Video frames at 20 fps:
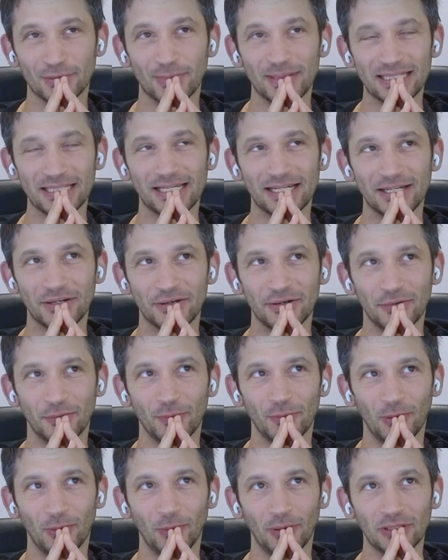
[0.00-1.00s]
So
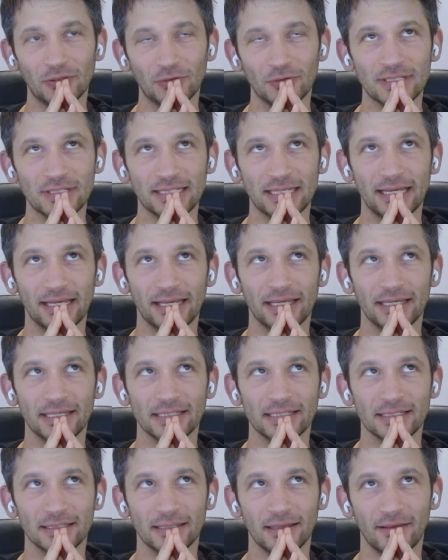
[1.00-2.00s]
basically, what you're saying
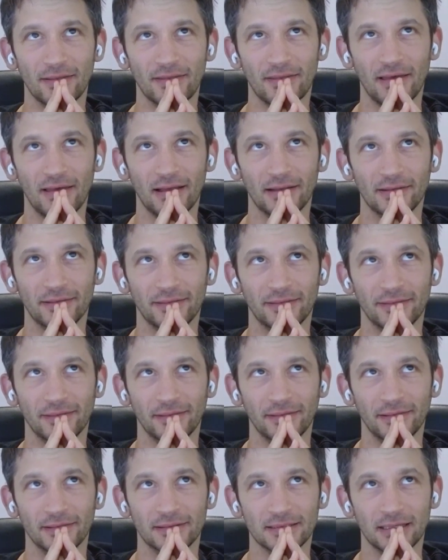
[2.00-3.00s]
is that
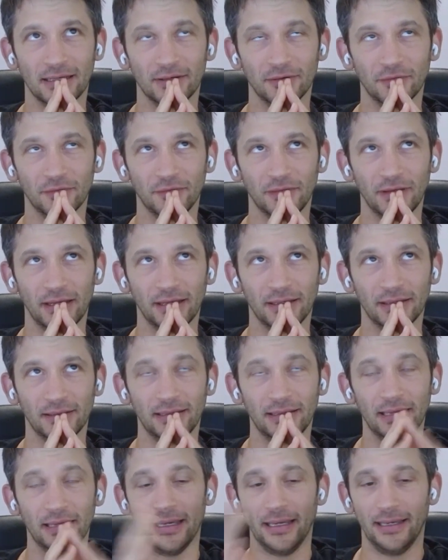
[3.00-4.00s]
it's kind of
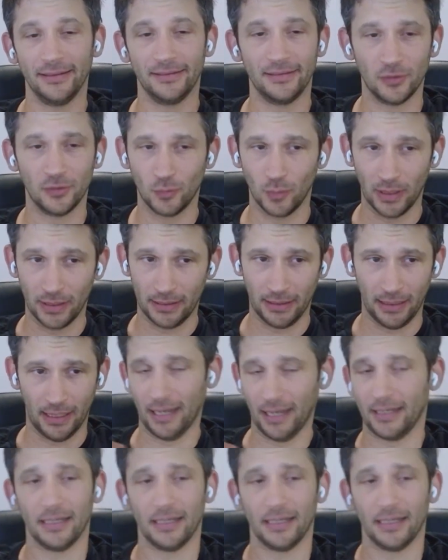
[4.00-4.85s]
like the 80-20.